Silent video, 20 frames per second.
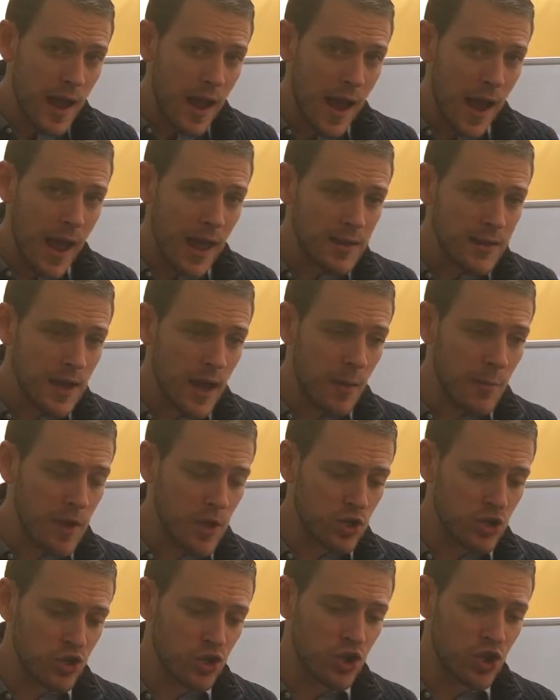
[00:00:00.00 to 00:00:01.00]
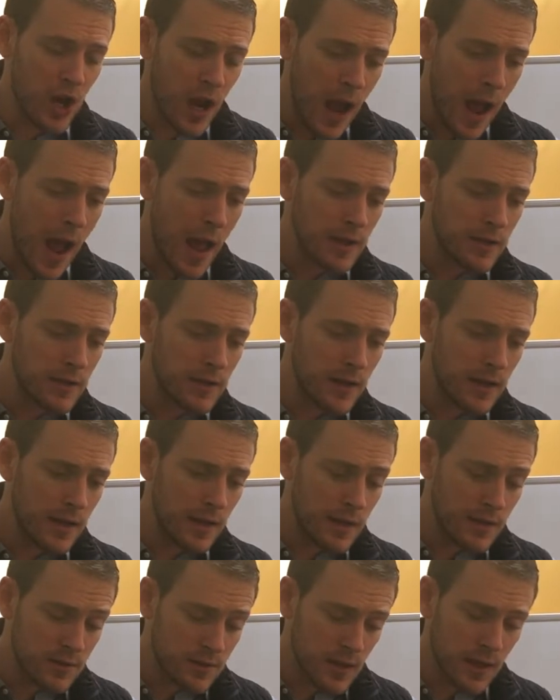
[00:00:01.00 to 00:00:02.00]
And in John,
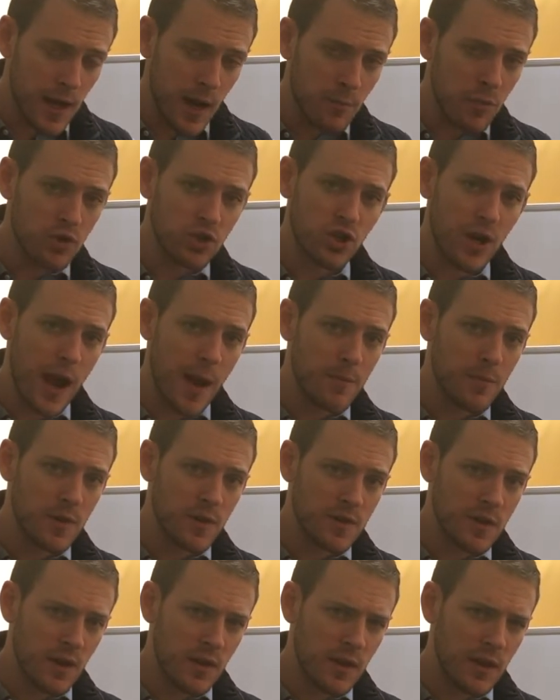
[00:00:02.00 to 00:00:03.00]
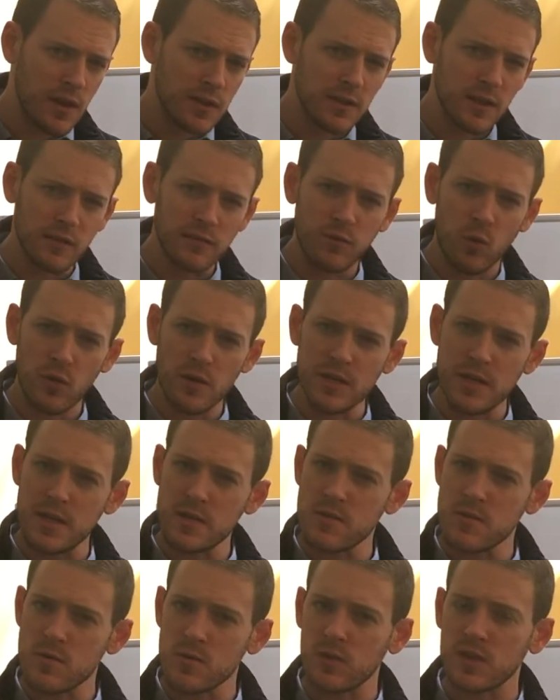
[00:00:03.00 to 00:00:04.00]
there's a couple chapters there, I think it's like
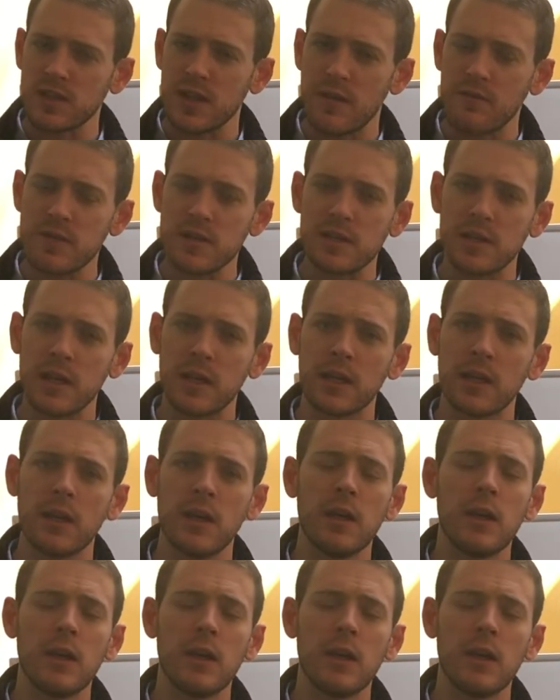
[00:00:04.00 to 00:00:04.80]
14 through 17,